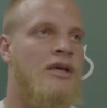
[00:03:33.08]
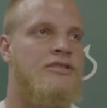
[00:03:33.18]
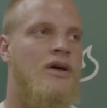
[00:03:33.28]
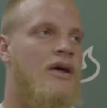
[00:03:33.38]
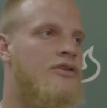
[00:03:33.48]

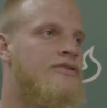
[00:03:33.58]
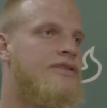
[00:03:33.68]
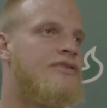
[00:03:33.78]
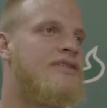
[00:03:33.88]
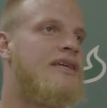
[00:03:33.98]
So
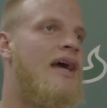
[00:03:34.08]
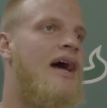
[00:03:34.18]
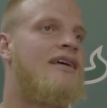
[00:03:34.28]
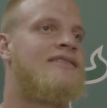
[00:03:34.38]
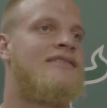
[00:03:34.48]
you see
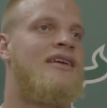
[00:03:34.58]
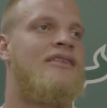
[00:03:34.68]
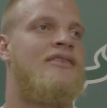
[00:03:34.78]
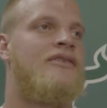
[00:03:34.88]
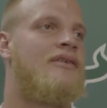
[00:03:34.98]
guys
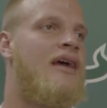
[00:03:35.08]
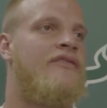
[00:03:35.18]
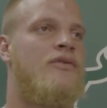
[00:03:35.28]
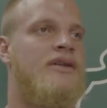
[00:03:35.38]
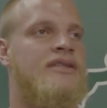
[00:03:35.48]
and
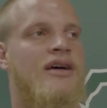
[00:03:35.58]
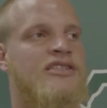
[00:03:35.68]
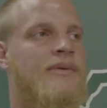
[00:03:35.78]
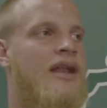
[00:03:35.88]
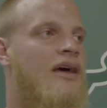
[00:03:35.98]
everyone
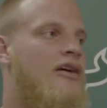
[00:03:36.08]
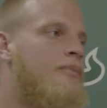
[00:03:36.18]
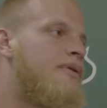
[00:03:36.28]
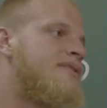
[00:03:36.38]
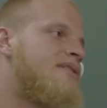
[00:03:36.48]
talks about how
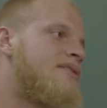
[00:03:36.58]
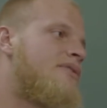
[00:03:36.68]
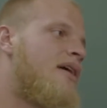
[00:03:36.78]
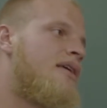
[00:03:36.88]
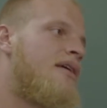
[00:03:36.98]
our preseason
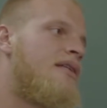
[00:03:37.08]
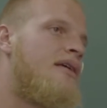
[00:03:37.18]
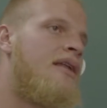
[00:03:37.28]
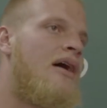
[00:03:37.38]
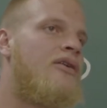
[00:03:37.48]
ranking
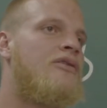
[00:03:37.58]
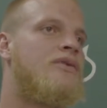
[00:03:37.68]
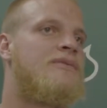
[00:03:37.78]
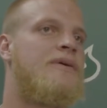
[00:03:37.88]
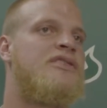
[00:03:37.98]
and how good
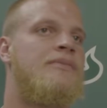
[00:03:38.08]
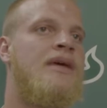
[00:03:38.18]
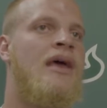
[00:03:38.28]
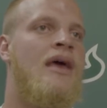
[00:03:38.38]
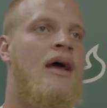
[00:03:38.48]
we're supposed to
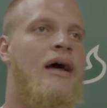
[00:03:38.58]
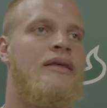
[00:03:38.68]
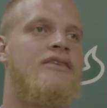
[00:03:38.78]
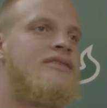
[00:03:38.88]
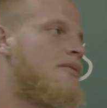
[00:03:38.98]
be. I
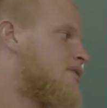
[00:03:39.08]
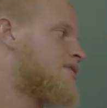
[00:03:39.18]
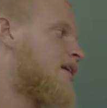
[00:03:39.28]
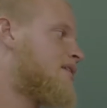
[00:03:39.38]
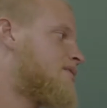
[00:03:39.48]
think you see a
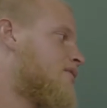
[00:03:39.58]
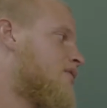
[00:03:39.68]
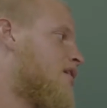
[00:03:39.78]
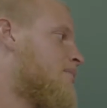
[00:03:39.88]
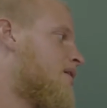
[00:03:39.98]
bunch of guys that
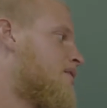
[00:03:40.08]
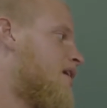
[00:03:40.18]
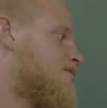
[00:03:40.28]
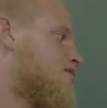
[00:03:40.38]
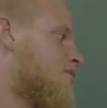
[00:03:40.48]
don't care about
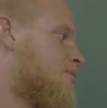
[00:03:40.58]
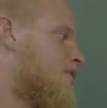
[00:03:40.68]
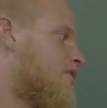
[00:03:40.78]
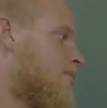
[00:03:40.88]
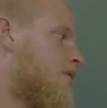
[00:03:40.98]
that and just want to
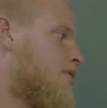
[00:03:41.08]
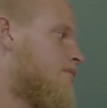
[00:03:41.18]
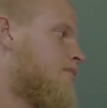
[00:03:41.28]
play football.